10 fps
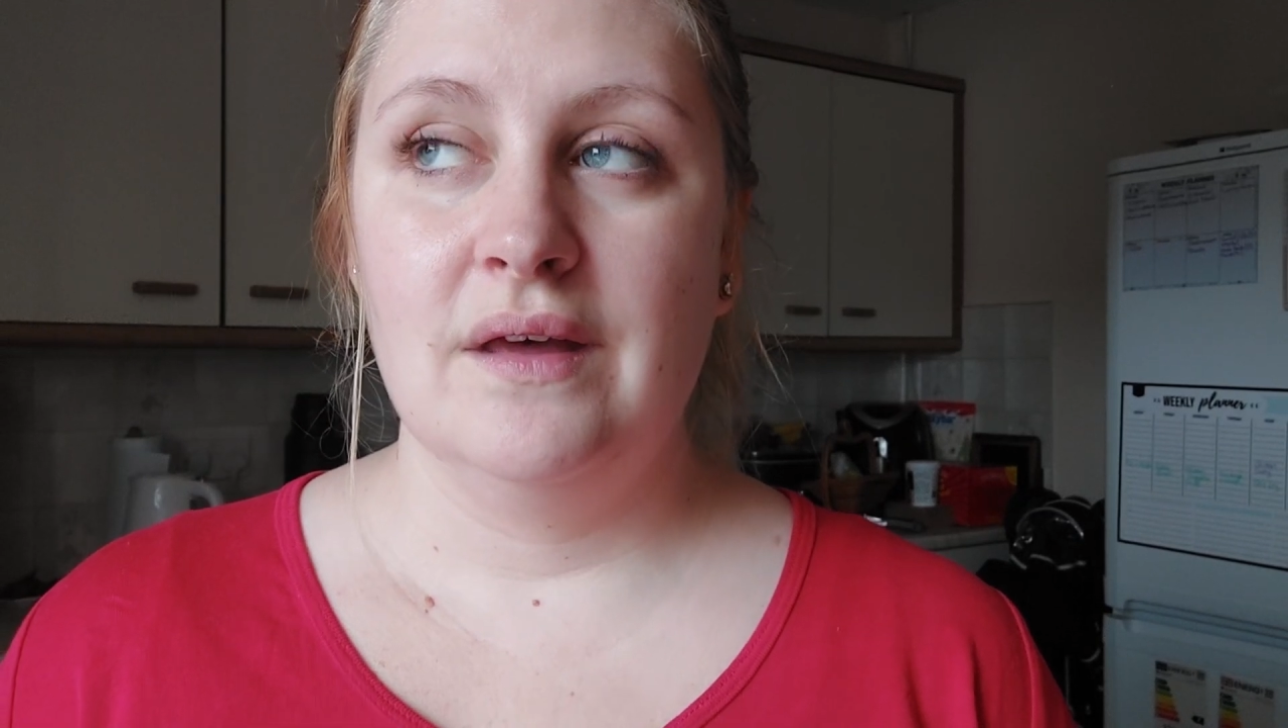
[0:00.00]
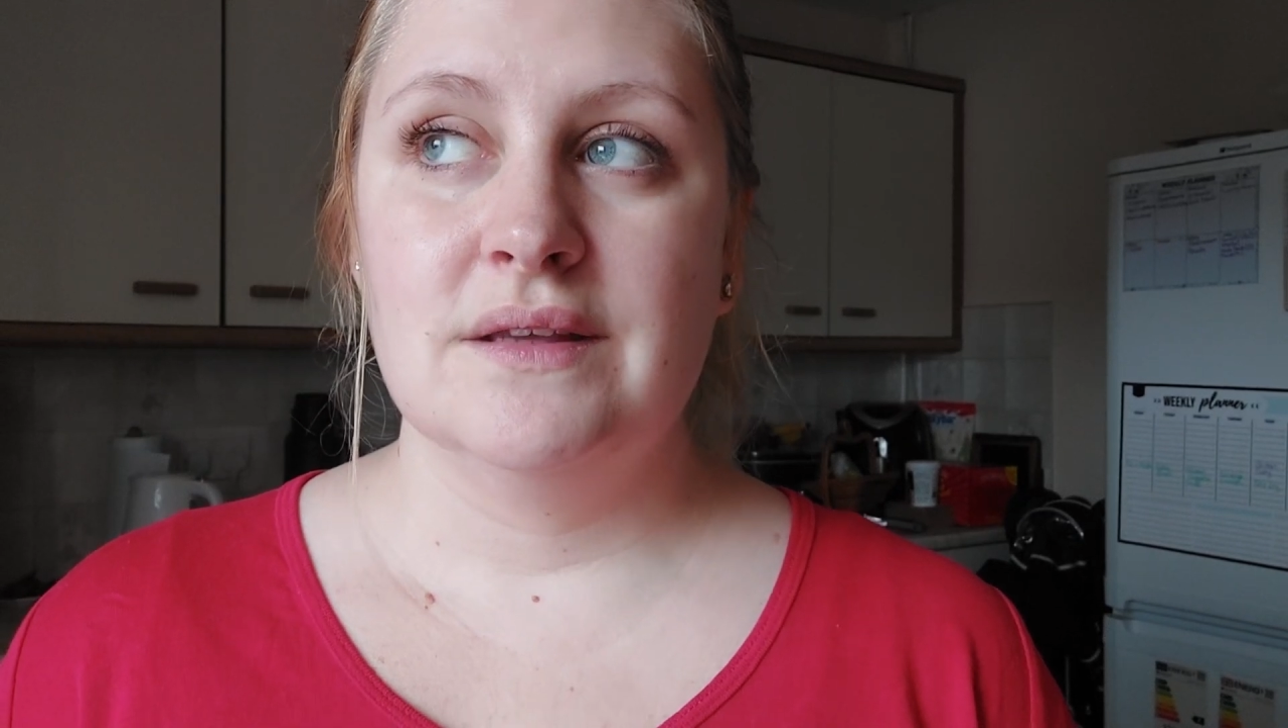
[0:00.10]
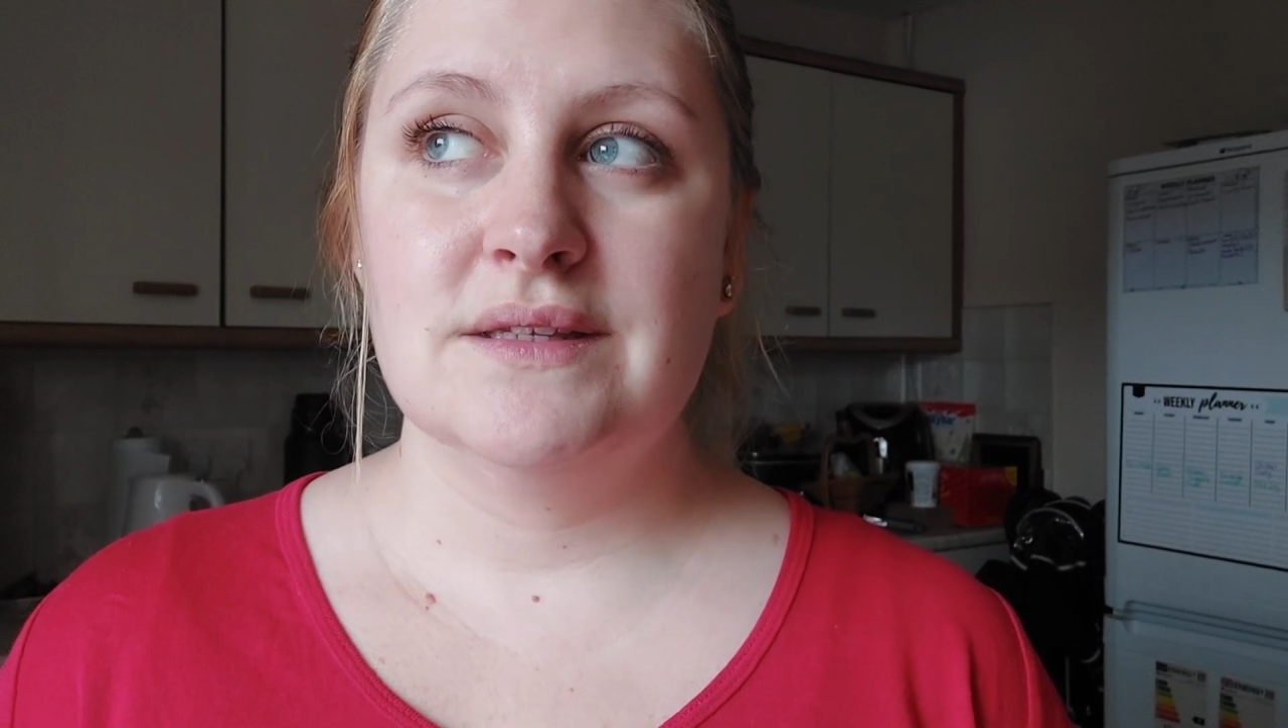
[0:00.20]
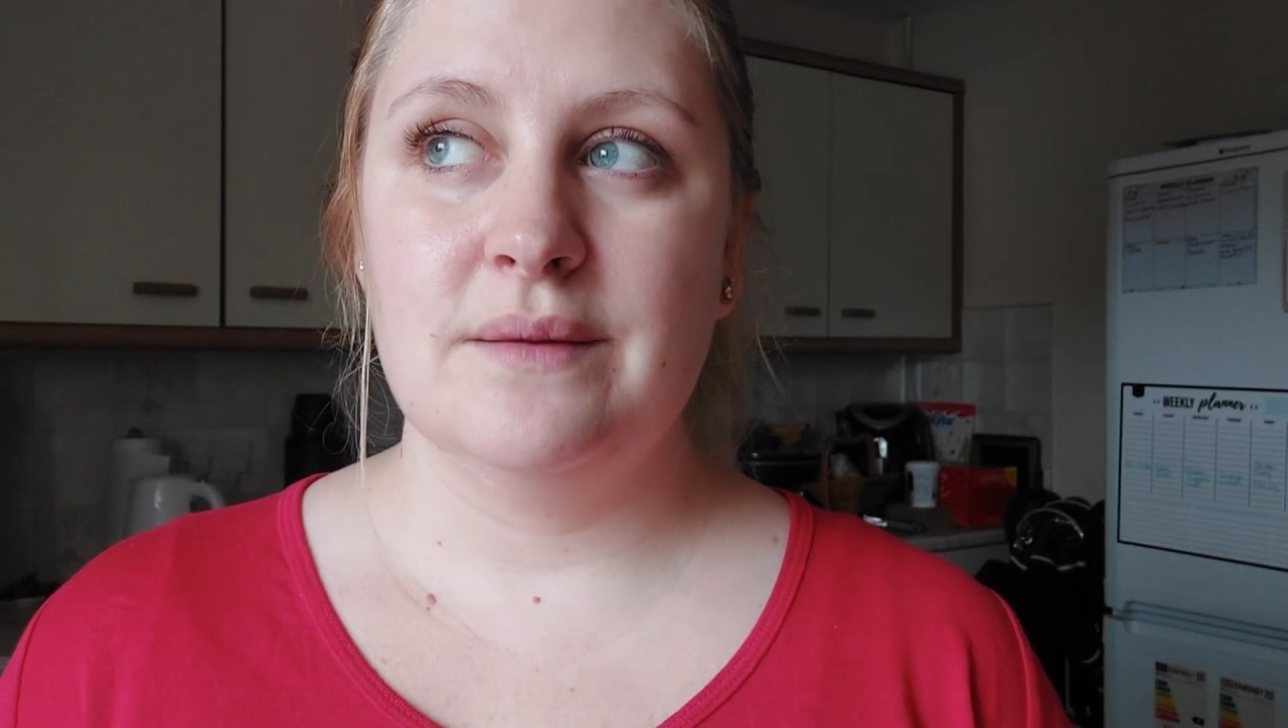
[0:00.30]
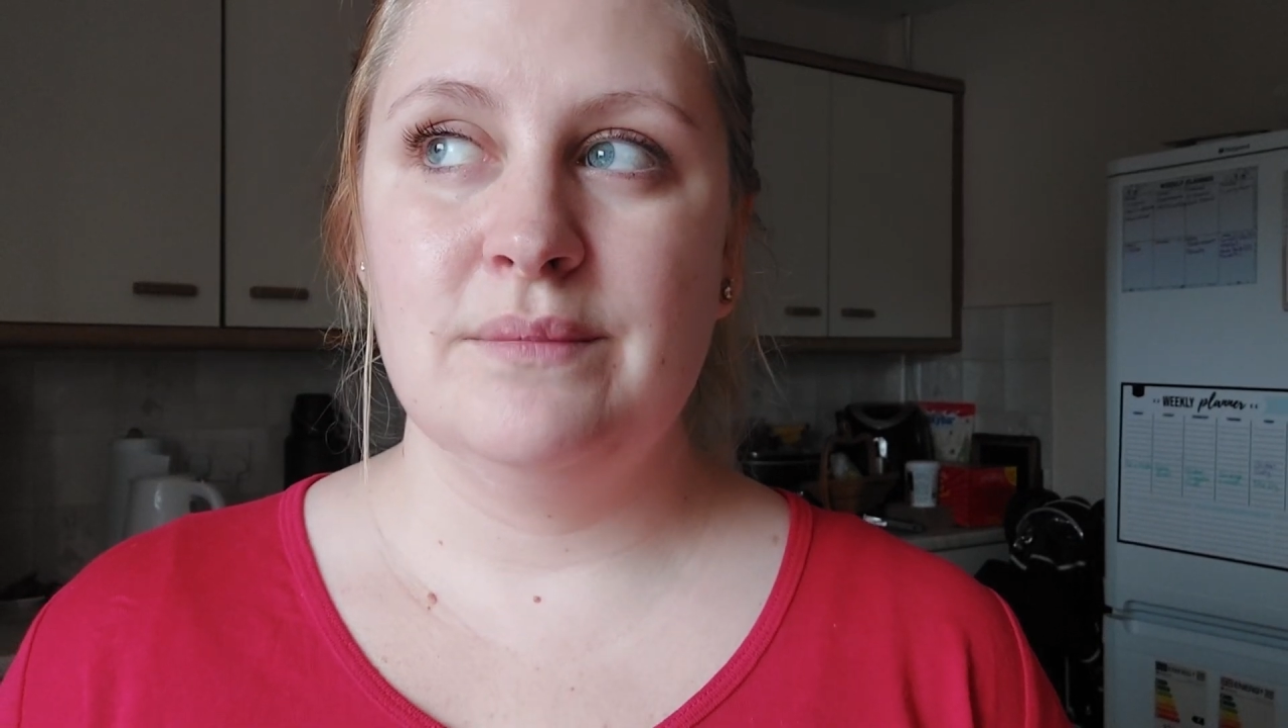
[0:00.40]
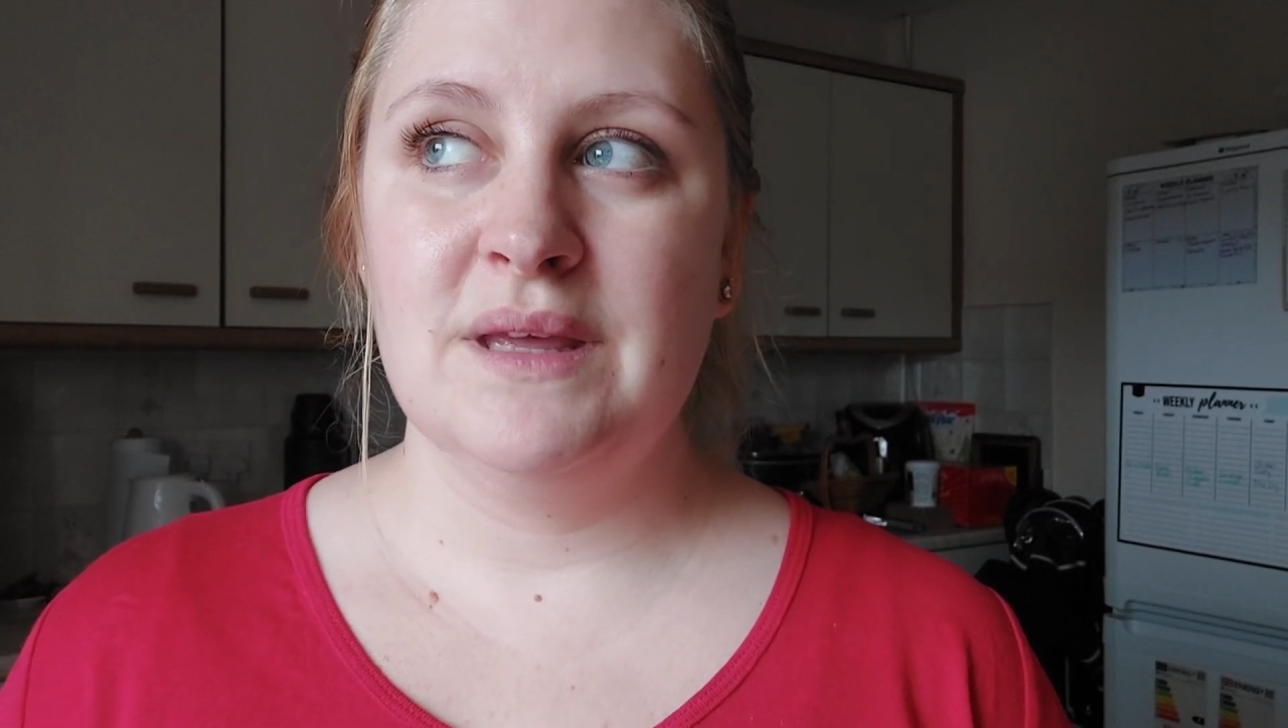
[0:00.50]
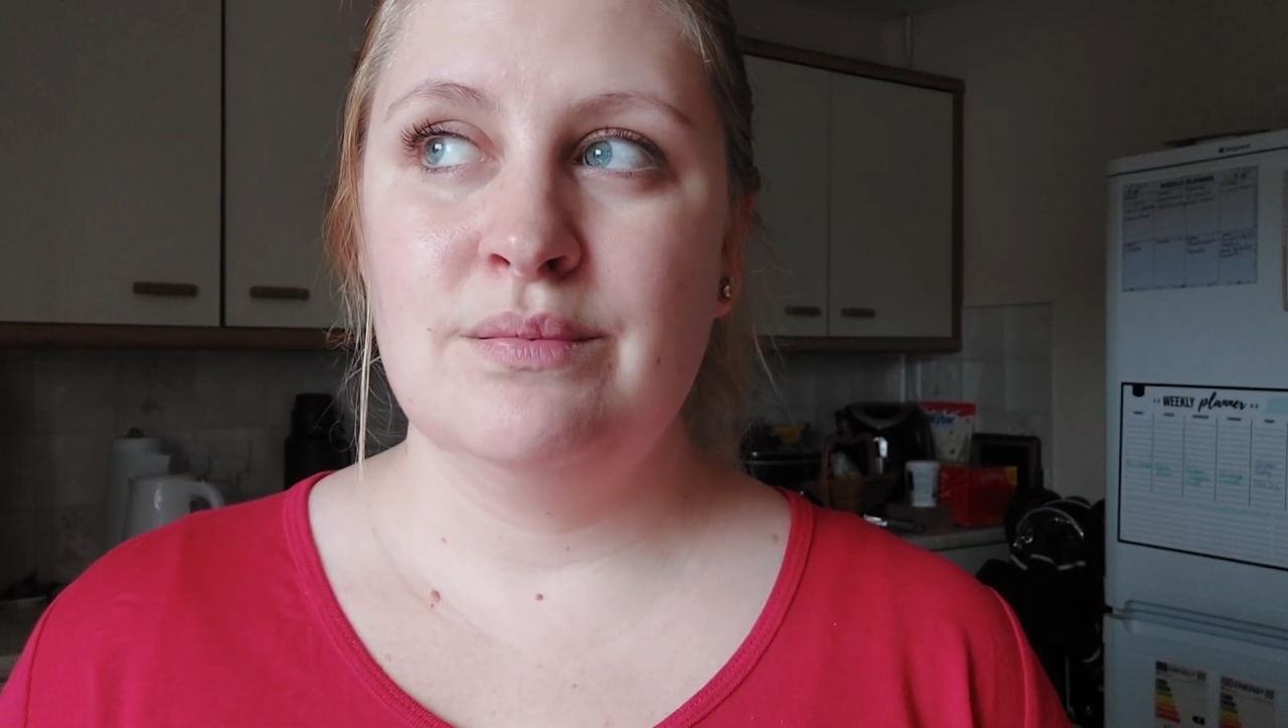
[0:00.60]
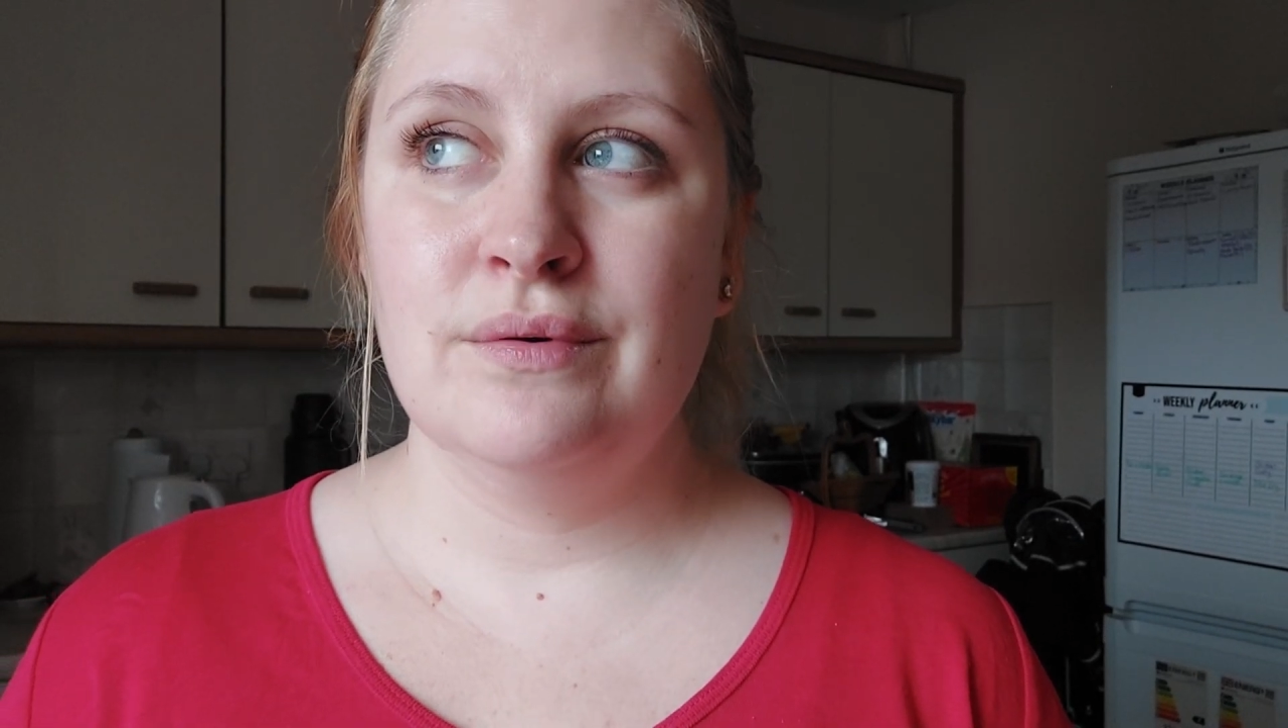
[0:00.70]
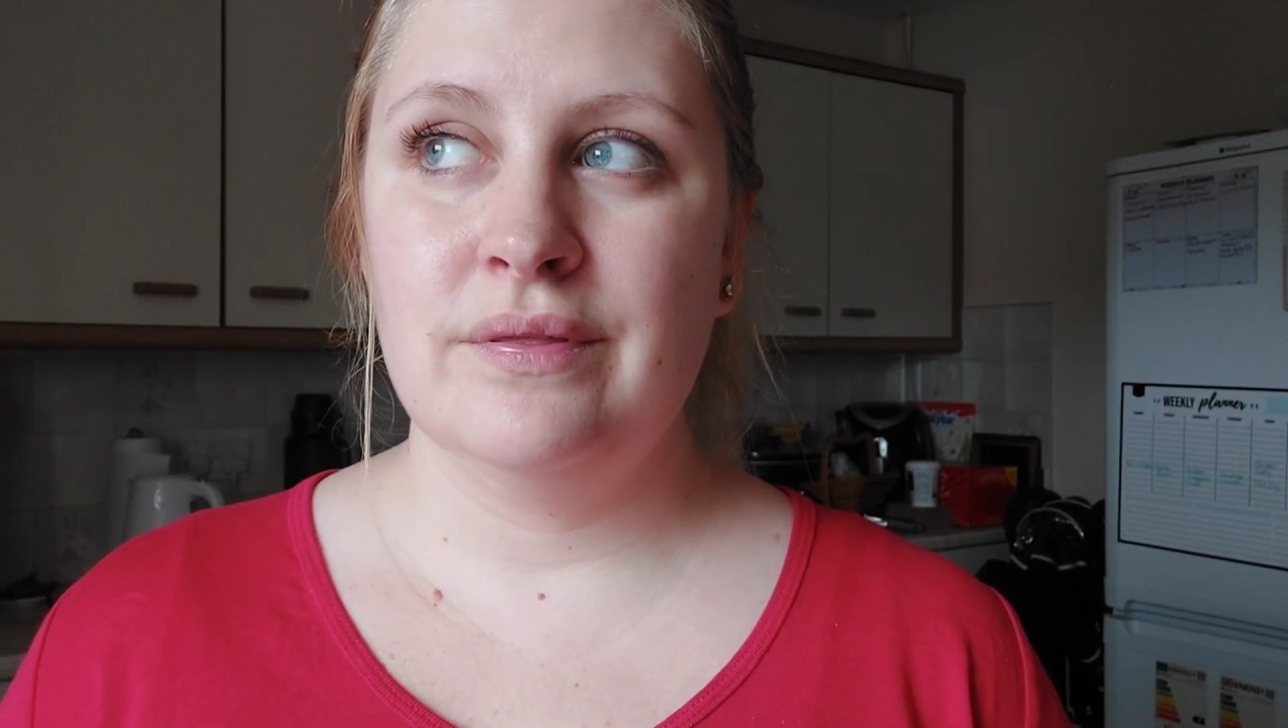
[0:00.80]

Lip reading: some people